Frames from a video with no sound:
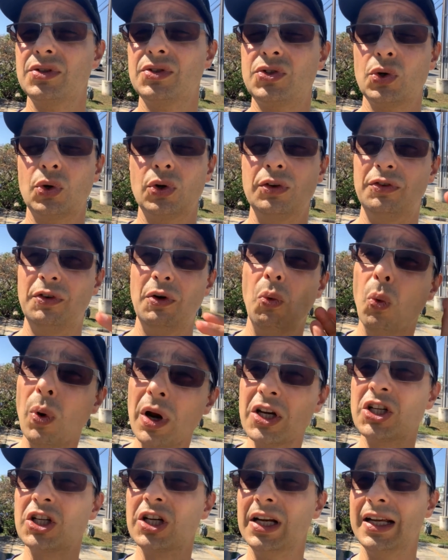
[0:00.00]
sort of a
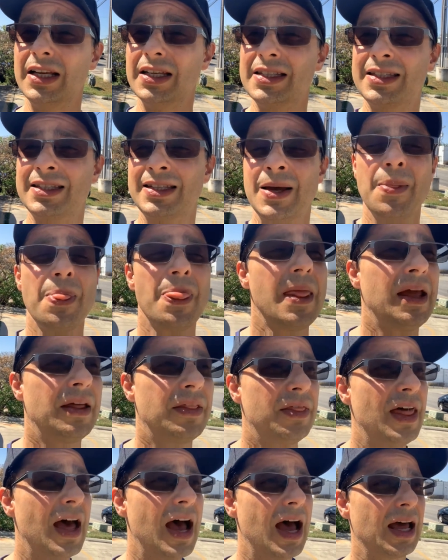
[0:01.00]
wish list
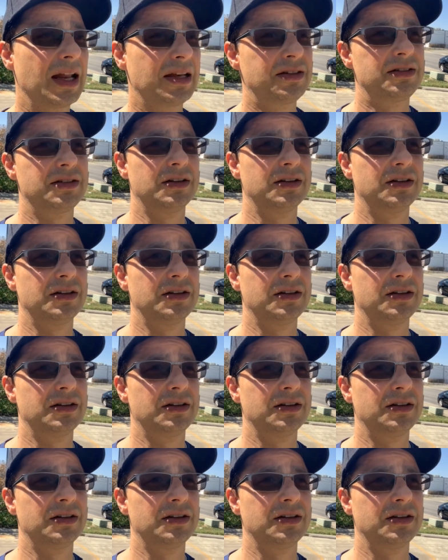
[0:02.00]
that